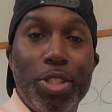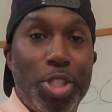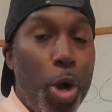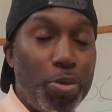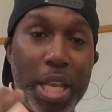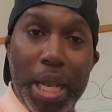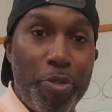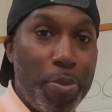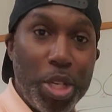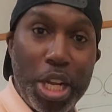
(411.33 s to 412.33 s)
don't take it
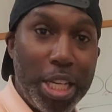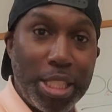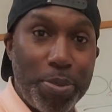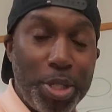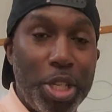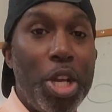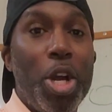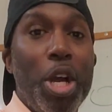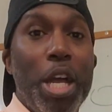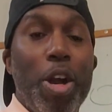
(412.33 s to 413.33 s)
from your customer,
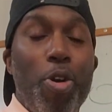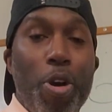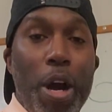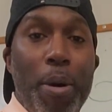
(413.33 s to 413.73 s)
or